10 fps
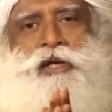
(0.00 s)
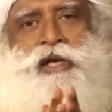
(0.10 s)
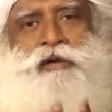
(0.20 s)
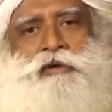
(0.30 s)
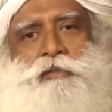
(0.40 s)
will
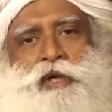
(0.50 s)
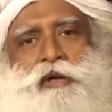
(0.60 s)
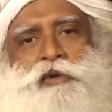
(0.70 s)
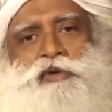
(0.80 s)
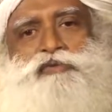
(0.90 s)
never be
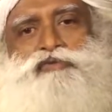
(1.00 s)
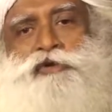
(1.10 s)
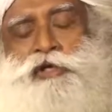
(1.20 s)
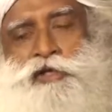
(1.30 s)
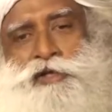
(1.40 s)
able to
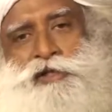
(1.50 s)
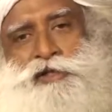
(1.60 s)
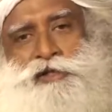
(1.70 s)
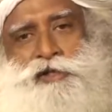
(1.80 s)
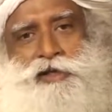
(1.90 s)
figure
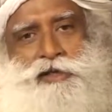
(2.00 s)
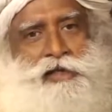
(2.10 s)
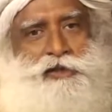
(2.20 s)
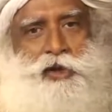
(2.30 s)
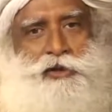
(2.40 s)
this,
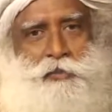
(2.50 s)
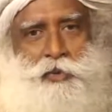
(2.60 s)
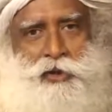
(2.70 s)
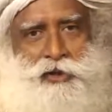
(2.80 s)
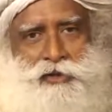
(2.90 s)
that's not the
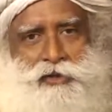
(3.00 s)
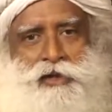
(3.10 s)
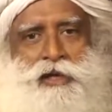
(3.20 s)
point.